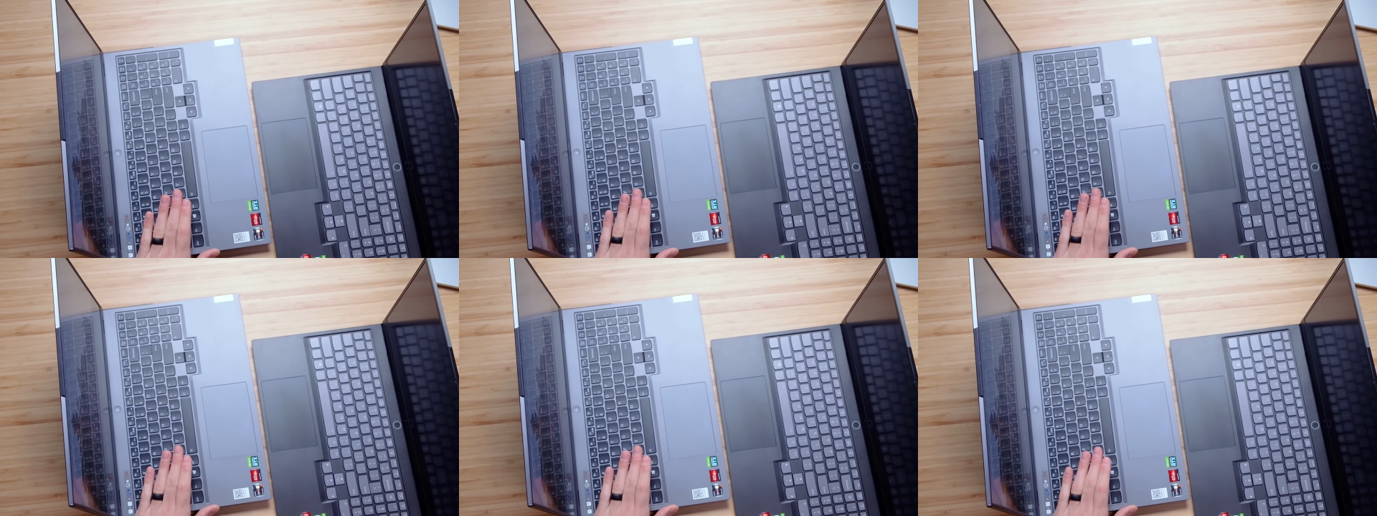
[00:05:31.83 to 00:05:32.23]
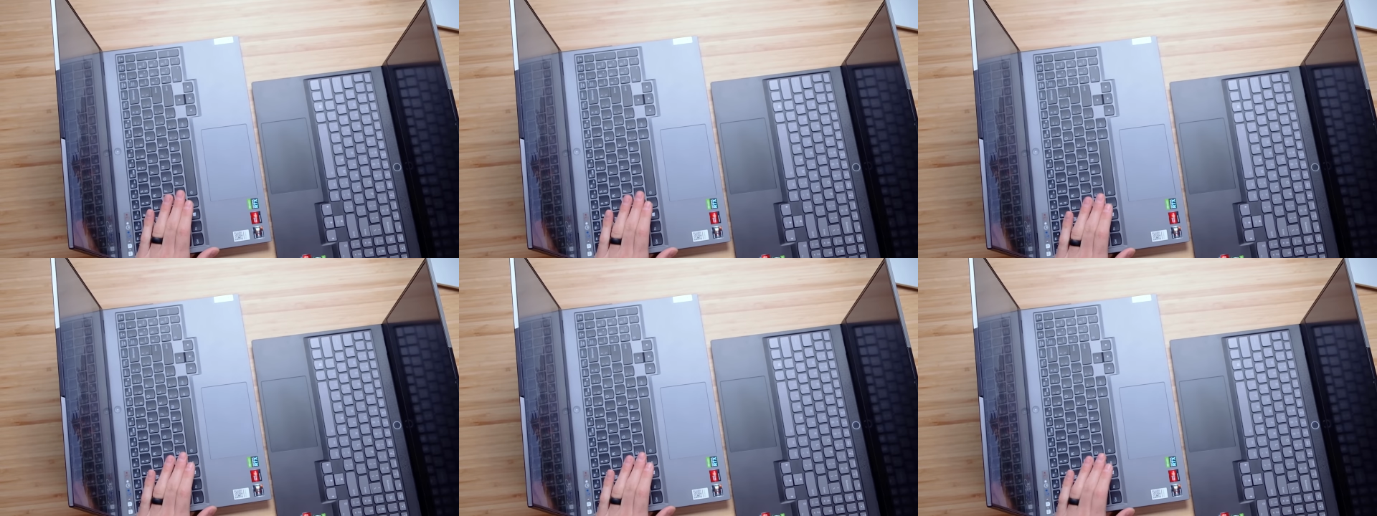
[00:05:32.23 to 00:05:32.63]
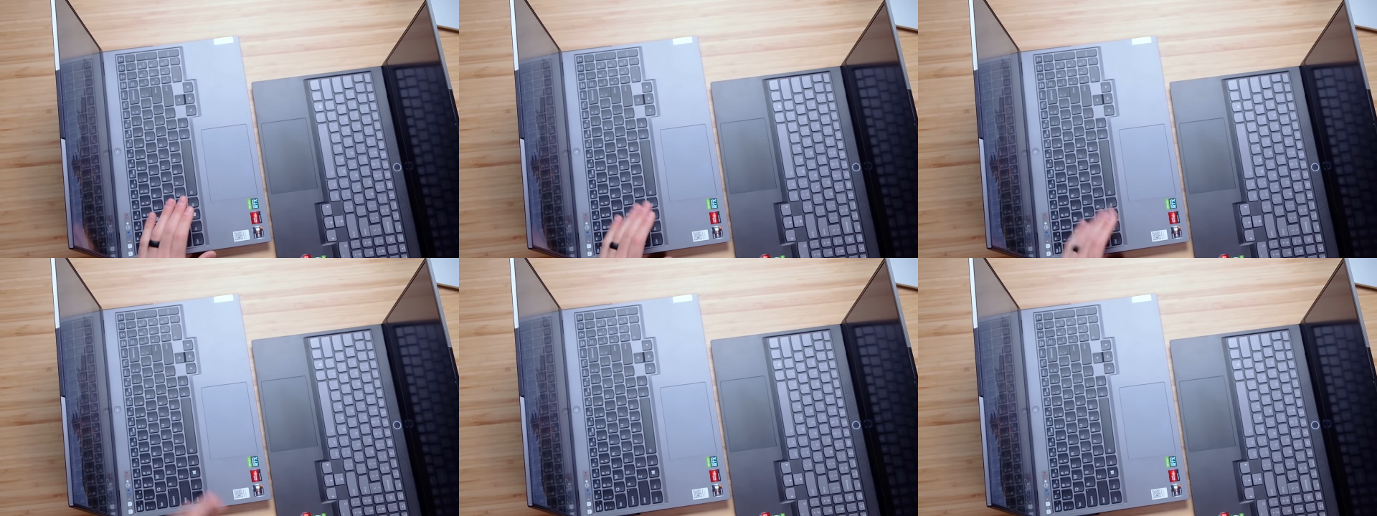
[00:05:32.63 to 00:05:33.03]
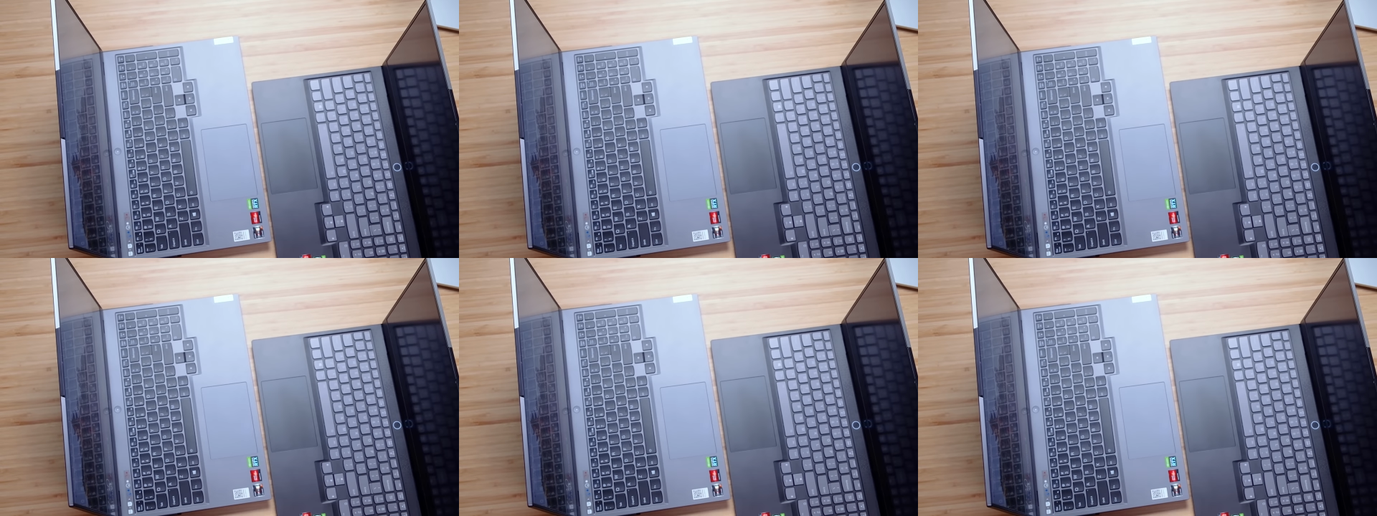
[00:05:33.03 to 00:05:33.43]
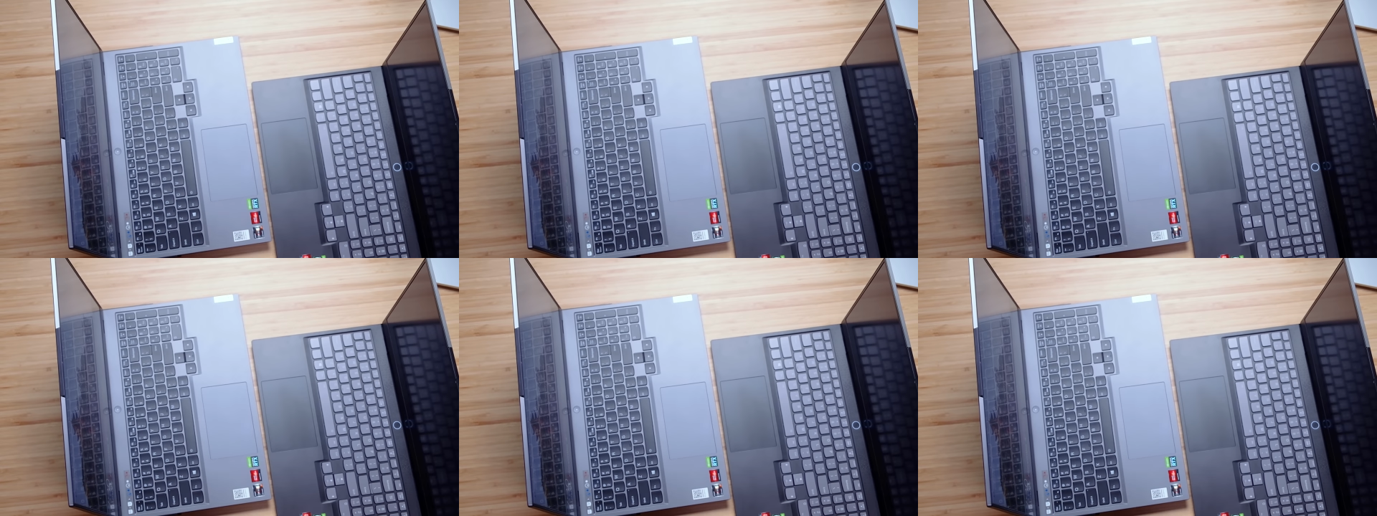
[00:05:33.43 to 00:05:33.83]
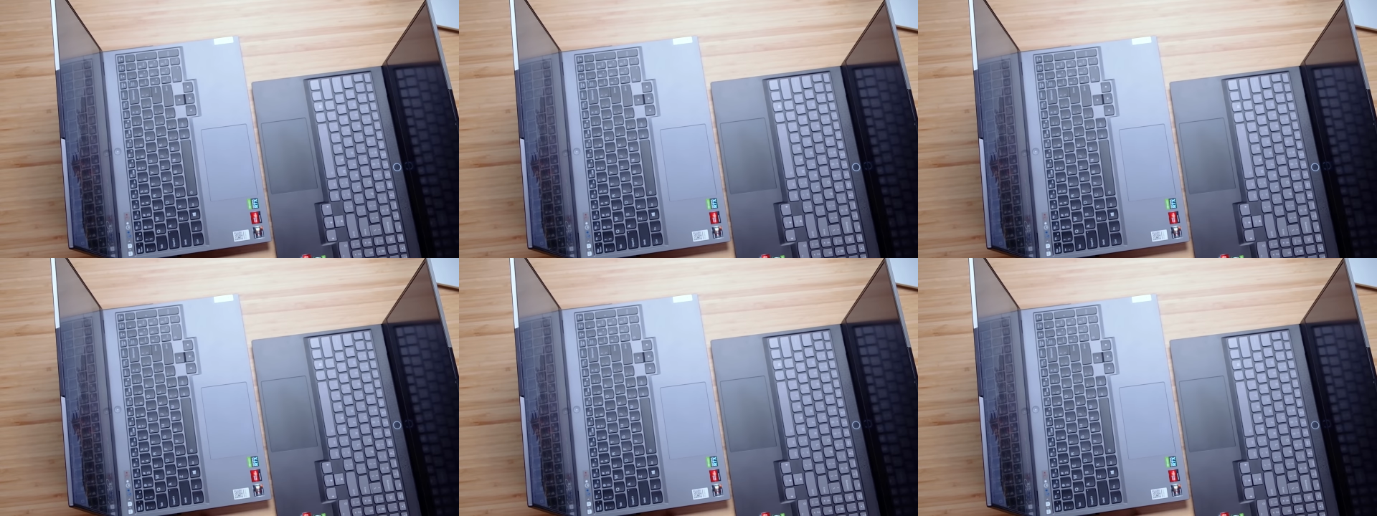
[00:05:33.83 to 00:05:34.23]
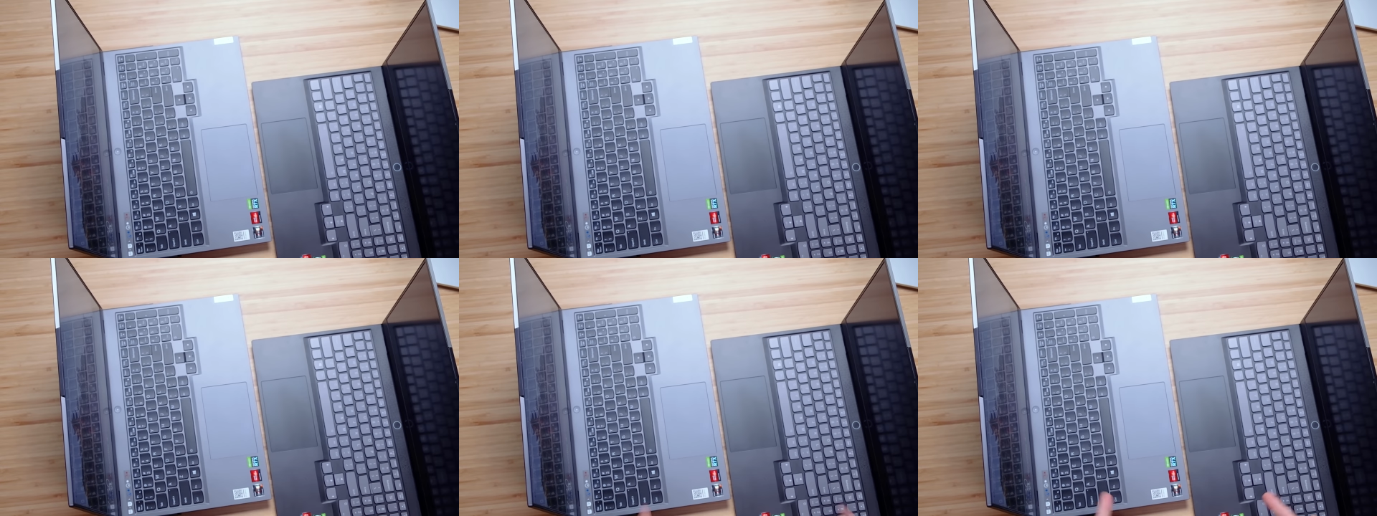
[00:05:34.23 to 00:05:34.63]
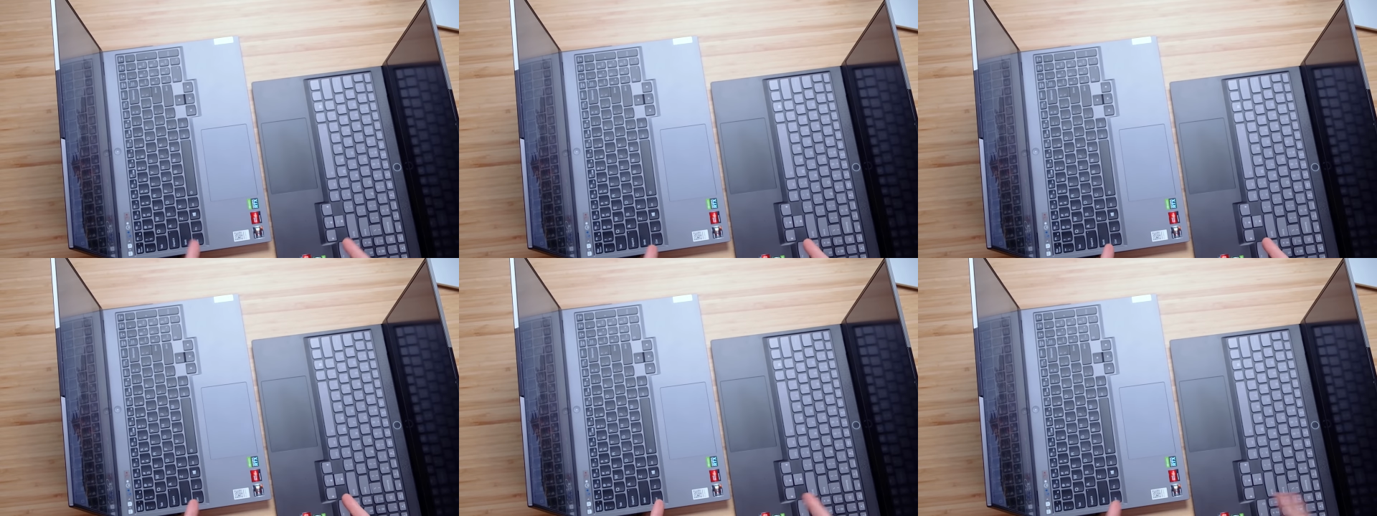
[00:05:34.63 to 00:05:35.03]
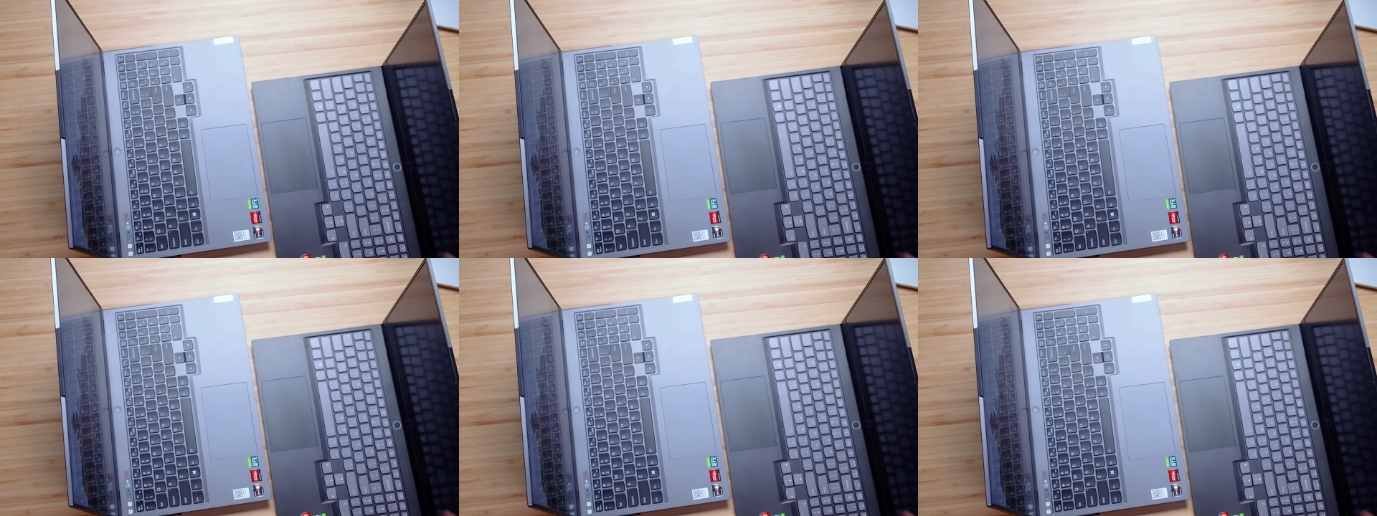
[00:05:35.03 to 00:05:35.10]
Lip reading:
(no speaker visible)